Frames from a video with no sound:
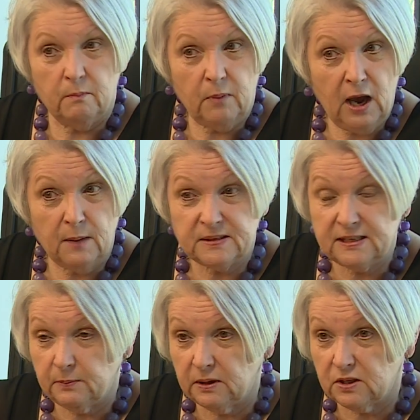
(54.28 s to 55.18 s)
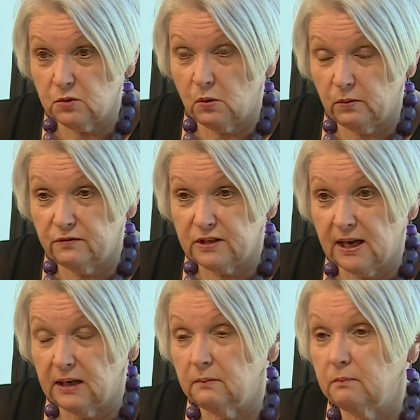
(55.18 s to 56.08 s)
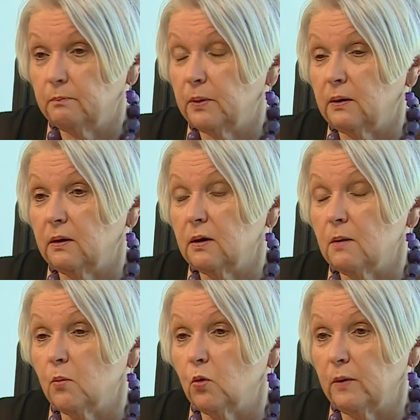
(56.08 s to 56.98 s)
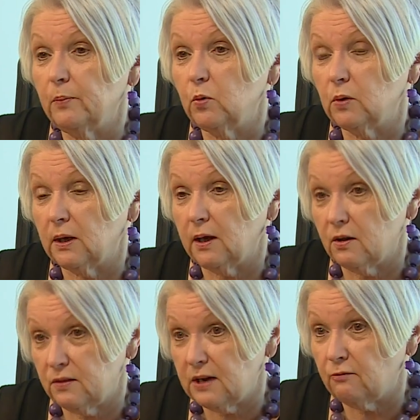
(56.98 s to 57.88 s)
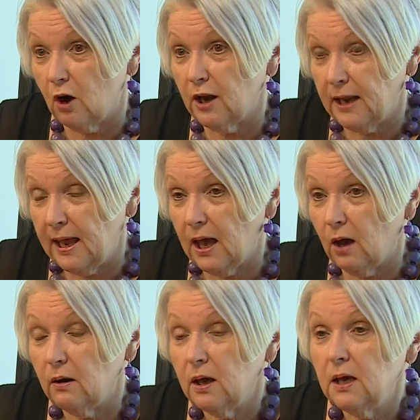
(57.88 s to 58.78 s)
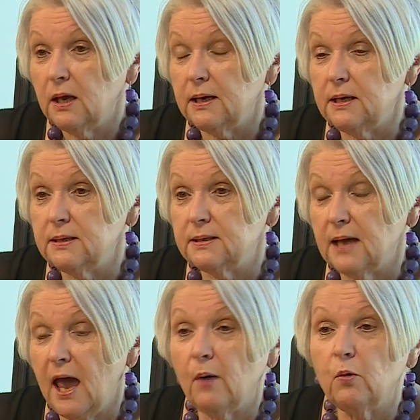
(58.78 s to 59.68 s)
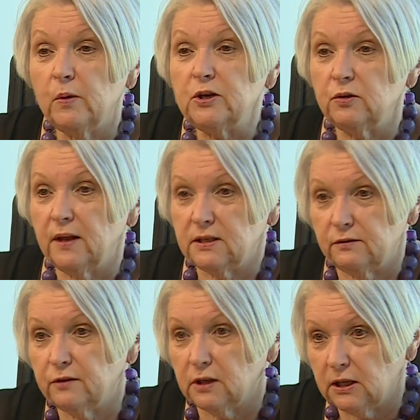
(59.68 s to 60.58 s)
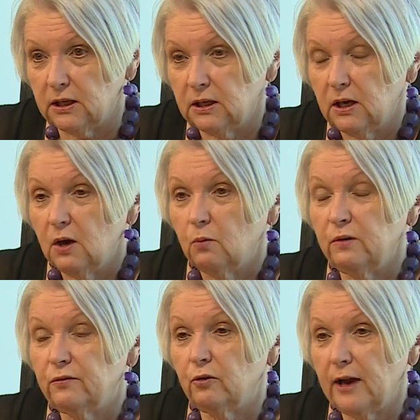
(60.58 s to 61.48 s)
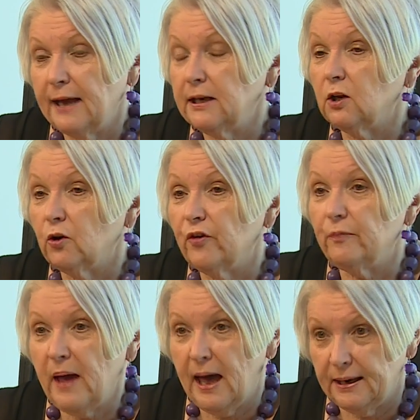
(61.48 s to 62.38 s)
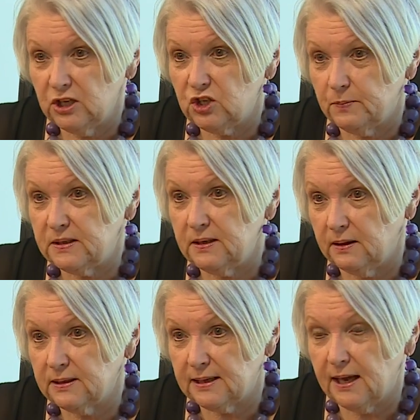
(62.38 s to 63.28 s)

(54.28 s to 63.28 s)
perhaps similar to what we've done, but more importantly, I think right now, is how will we do that differently? We've created a lot of partnerships in this